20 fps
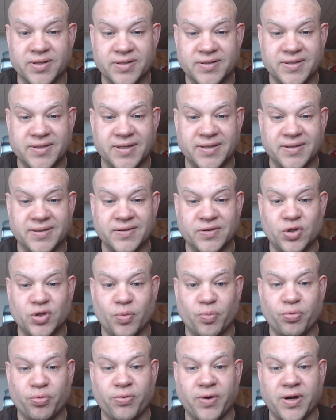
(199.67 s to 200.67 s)
and
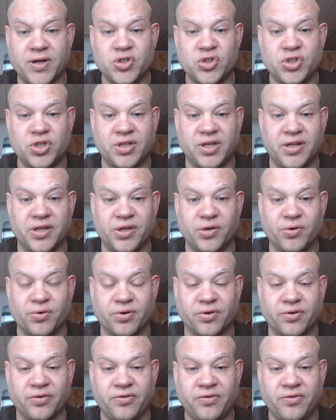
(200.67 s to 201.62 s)
depression in yours.